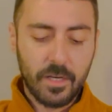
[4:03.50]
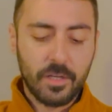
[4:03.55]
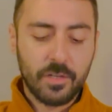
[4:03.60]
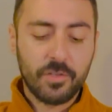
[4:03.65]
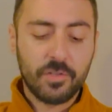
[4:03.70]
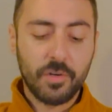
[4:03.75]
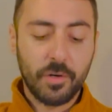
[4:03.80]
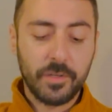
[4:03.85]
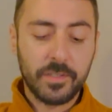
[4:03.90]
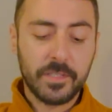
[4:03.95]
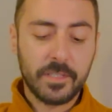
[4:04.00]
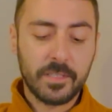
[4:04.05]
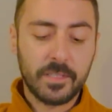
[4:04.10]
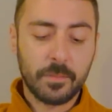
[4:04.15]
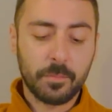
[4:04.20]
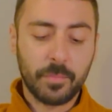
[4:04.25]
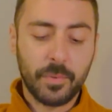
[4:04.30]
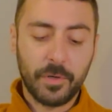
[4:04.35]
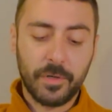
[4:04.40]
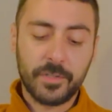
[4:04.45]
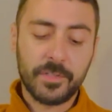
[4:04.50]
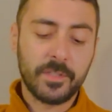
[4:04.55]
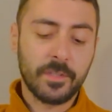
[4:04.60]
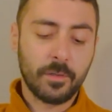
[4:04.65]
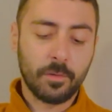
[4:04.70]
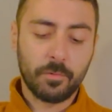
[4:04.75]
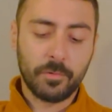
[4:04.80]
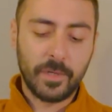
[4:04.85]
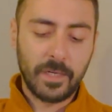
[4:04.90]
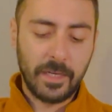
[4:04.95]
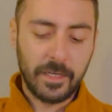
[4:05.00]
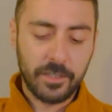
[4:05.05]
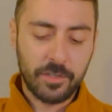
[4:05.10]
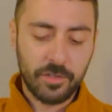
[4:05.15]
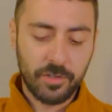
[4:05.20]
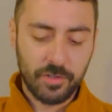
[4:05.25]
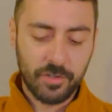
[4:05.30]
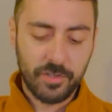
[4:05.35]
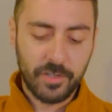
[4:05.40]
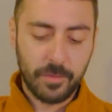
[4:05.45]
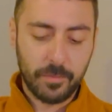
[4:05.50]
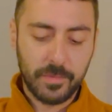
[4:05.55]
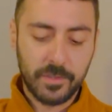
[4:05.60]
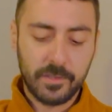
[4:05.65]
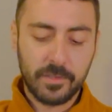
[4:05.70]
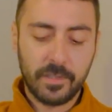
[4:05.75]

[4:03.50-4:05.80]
Choices in personal relationships,